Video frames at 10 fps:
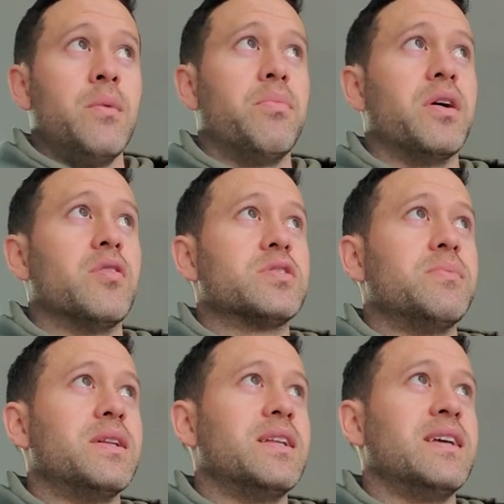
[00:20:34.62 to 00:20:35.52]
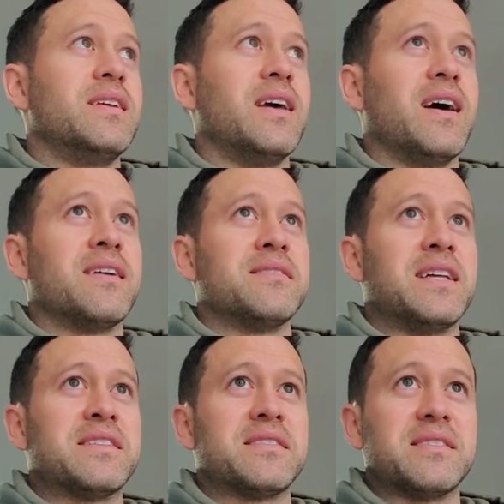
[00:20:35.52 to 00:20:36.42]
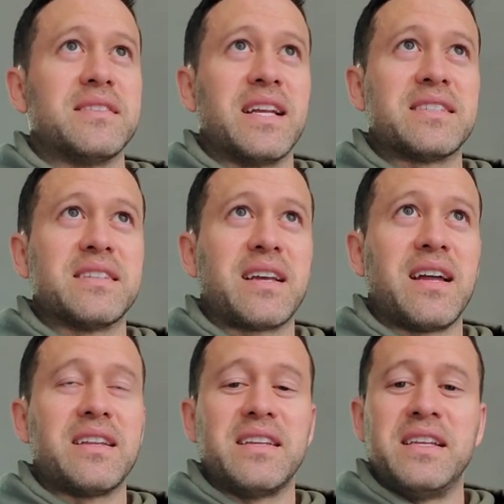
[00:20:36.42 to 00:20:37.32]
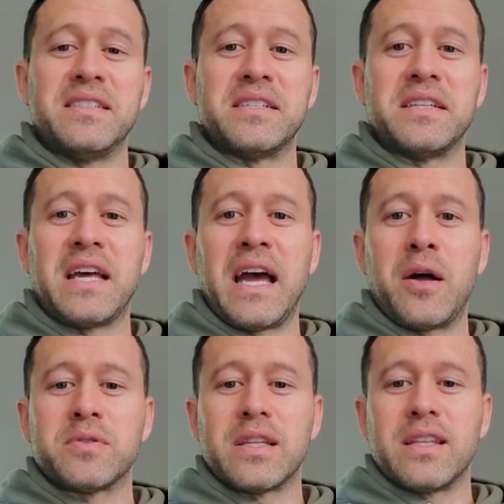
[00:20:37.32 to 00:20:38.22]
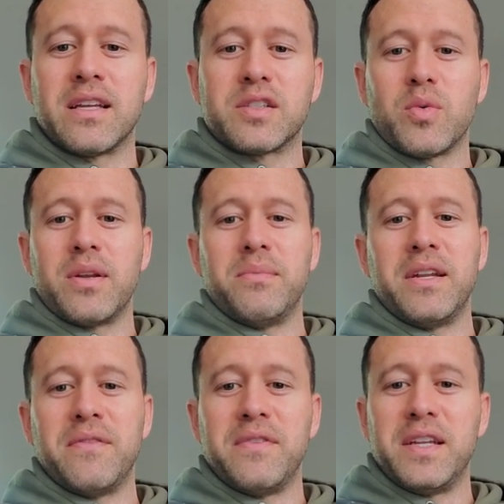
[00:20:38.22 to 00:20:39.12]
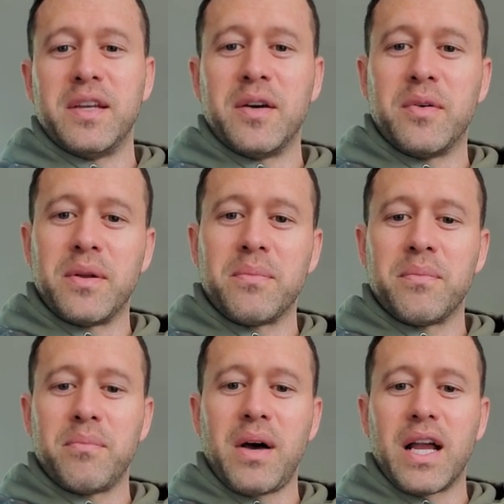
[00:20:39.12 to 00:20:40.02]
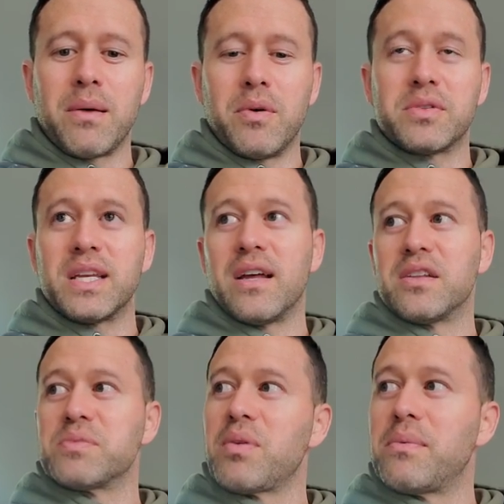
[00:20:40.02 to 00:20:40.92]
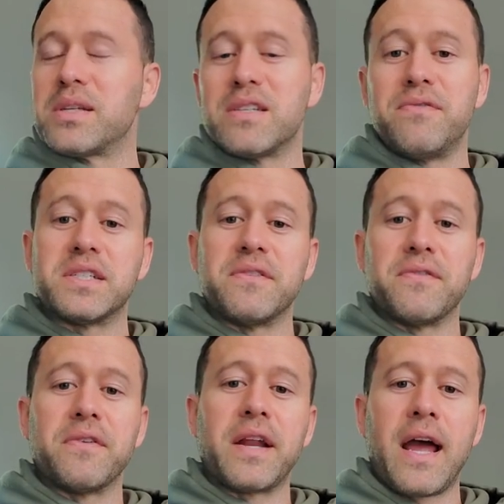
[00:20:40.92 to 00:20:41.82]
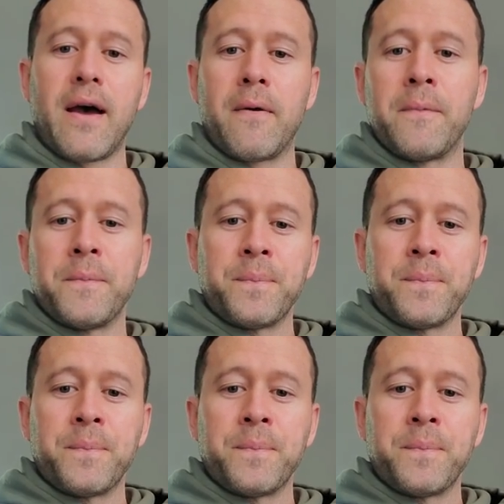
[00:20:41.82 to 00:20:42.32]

but ultimately, yeah, that's that's the kind of the ins and the outs. I think a 20 minute video on buying a motel is probably sufficient for now.